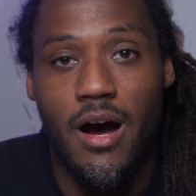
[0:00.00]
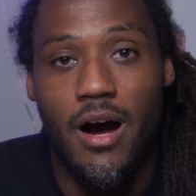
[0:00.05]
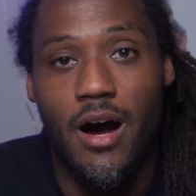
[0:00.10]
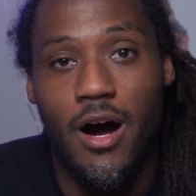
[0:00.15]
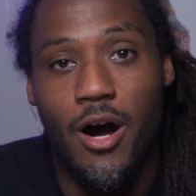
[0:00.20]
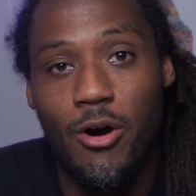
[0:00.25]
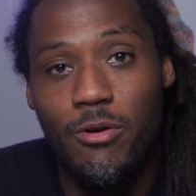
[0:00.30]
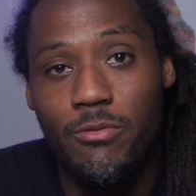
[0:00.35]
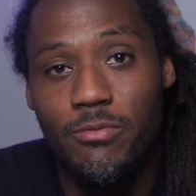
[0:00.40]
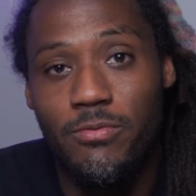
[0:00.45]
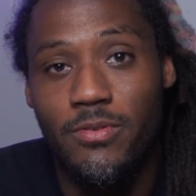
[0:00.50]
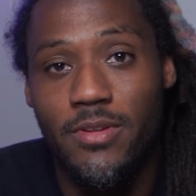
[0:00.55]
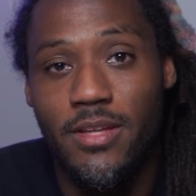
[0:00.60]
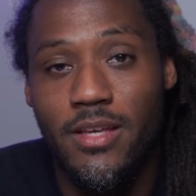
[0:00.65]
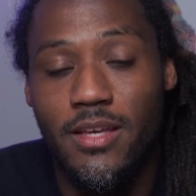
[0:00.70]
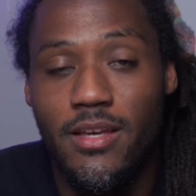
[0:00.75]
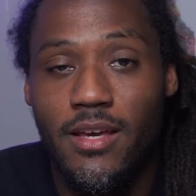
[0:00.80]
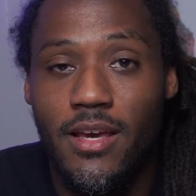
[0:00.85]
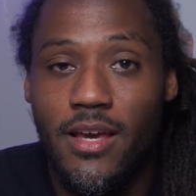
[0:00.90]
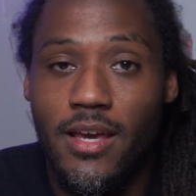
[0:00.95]

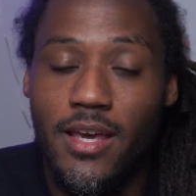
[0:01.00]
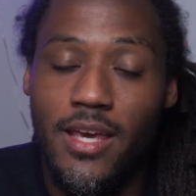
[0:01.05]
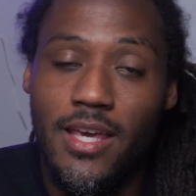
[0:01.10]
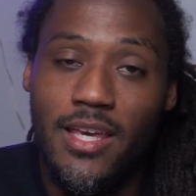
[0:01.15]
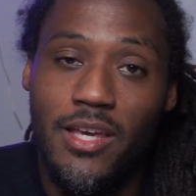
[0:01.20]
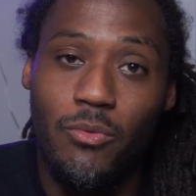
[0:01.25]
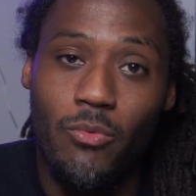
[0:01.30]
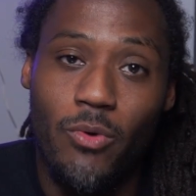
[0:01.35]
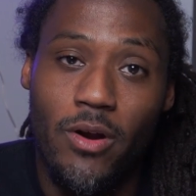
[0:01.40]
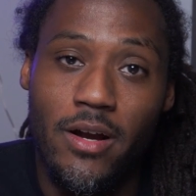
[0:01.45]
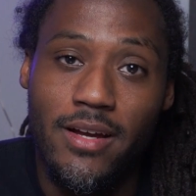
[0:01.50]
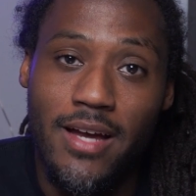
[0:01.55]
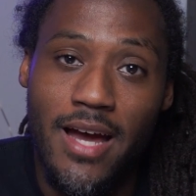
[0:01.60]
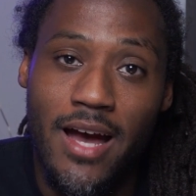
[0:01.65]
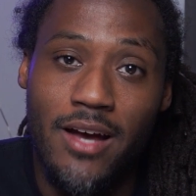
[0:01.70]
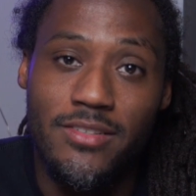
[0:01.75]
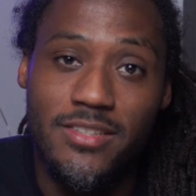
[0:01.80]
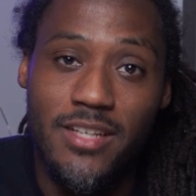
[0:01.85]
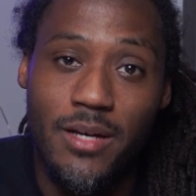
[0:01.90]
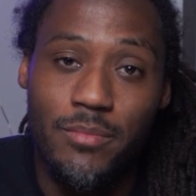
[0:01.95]
Hopefully, he can work
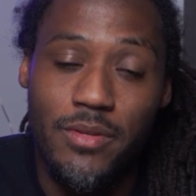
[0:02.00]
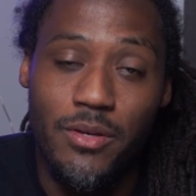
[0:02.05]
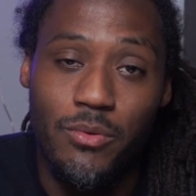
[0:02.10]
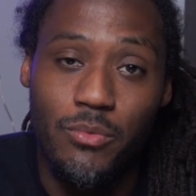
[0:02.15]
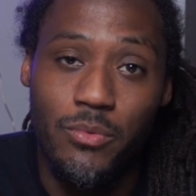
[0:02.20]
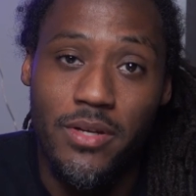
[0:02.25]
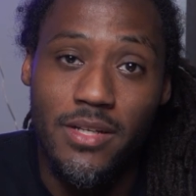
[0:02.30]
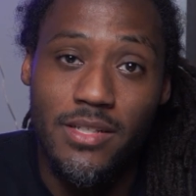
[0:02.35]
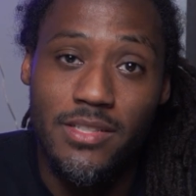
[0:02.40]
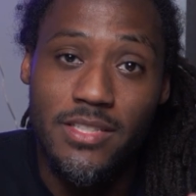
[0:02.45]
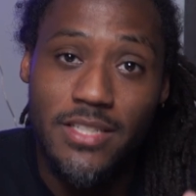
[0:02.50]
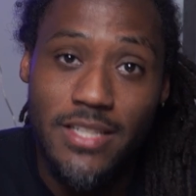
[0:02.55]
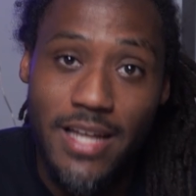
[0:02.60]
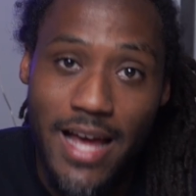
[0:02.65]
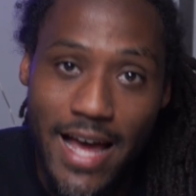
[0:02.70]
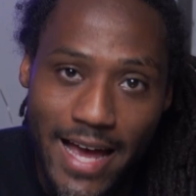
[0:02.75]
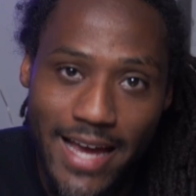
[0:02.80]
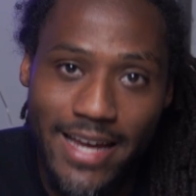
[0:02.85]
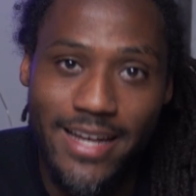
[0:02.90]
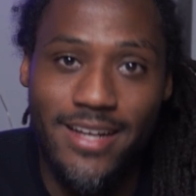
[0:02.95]
out something with
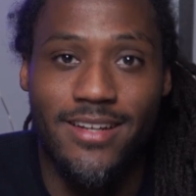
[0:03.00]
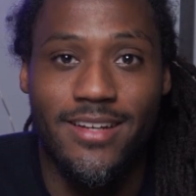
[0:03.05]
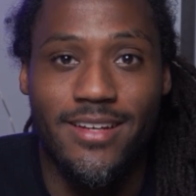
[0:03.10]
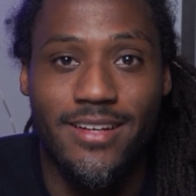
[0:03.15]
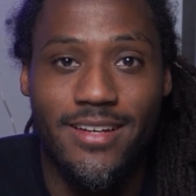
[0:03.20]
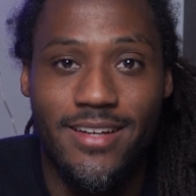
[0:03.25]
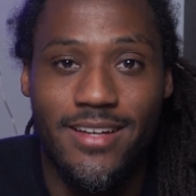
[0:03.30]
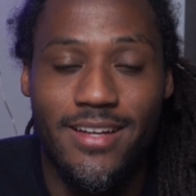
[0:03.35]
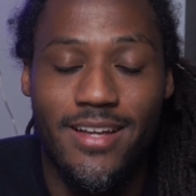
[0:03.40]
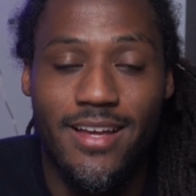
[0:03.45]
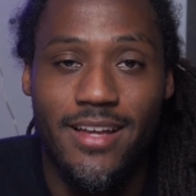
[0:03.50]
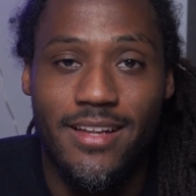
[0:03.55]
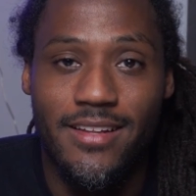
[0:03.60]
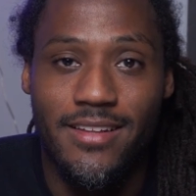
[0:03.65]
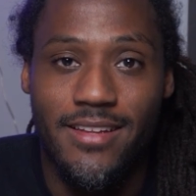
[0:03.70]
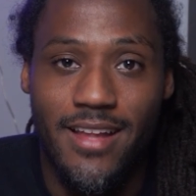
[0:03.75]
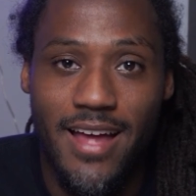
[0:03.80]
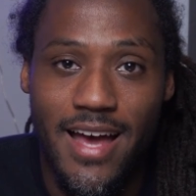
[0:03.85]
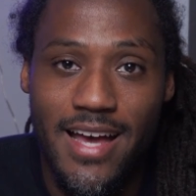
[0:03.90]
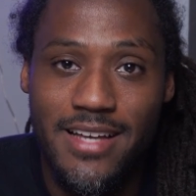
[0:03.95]
China.
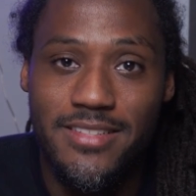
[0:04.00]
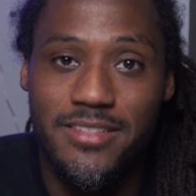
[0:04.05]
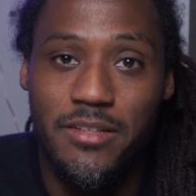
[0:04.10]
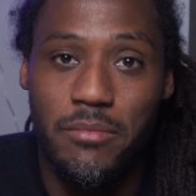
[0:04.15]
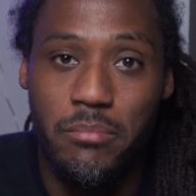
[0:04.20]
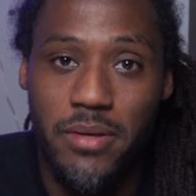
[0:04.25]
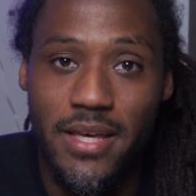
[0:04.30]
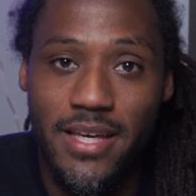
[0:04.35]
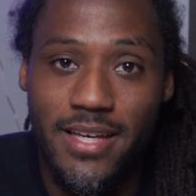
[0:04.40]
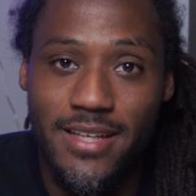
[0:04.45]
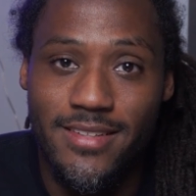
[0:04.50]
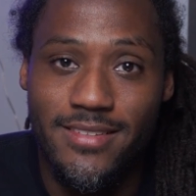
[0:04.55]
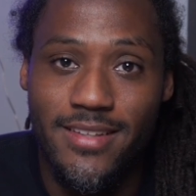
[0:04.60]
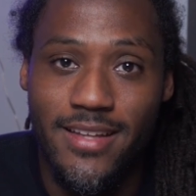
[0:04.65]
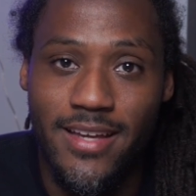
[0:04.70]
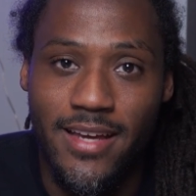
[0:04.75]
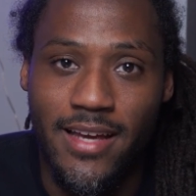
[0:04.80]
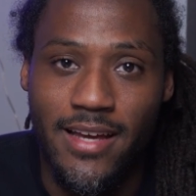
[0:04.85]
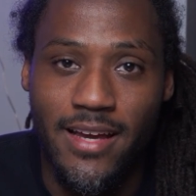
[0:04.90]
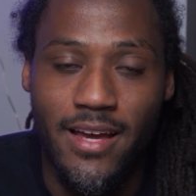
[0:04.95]
That's the biggest
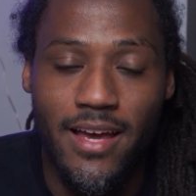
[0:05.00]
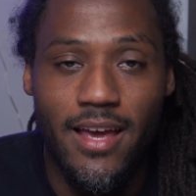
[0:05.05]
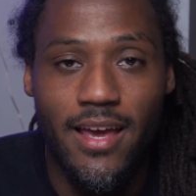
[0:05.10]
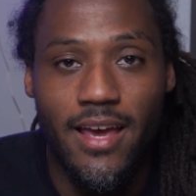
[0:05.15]
thing.